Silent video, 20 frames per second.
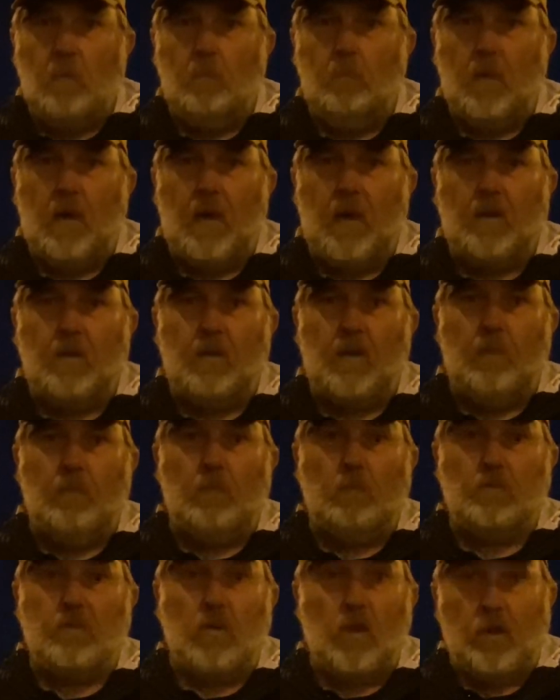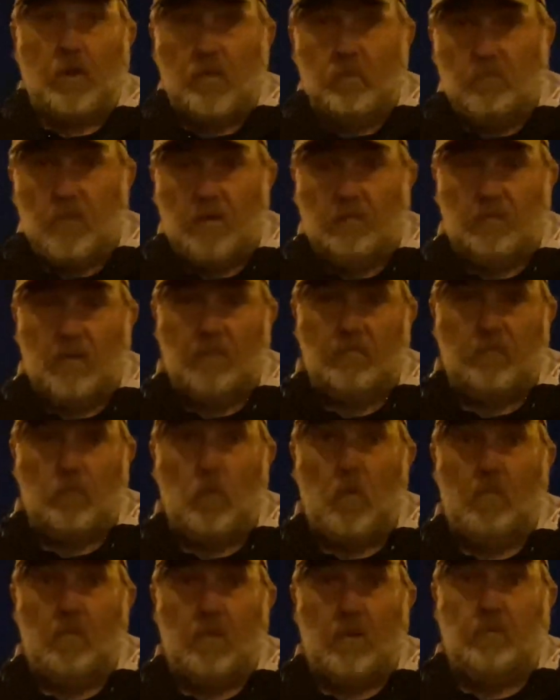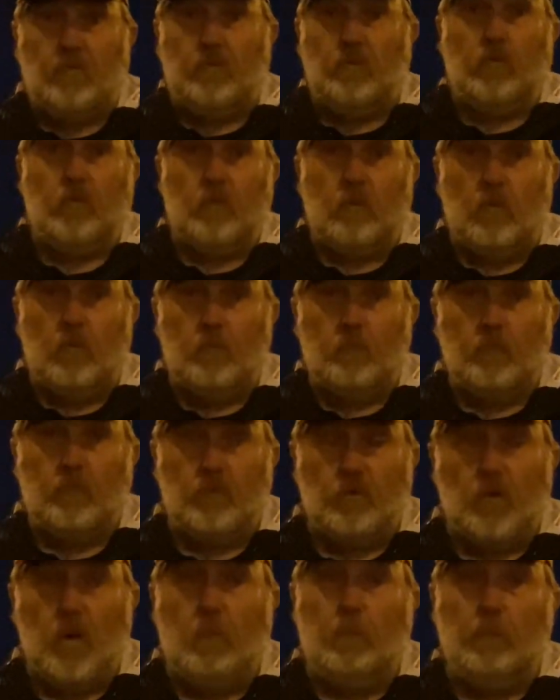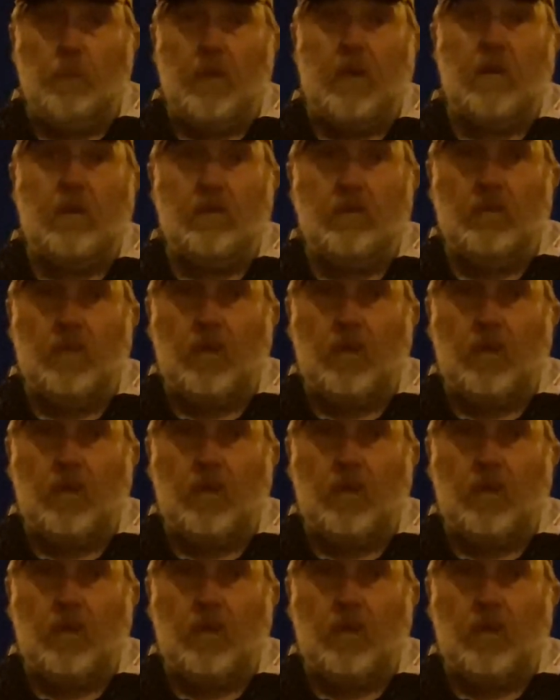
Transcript: And there was a lot of conjecture as to whether he should or should not be the